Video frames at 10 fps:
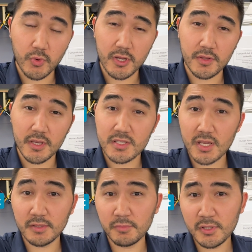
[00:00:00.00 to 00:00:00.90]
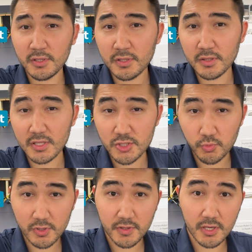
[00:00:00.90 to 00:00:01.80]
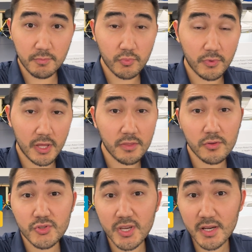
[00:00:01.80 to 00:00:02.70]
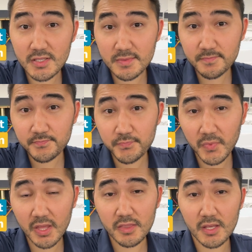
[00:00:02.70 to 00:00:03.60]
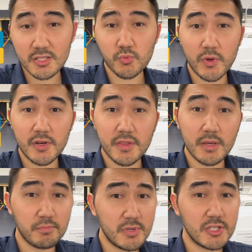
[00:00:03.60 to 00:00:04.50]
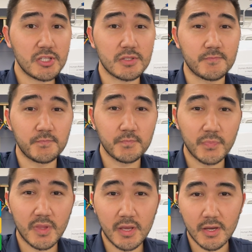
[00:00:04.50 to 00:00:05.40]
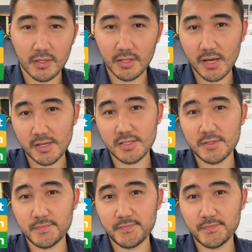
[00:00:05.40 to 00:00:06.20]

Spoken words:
where the excitement, that's where the enthusiasm, and that's where the ambition lies.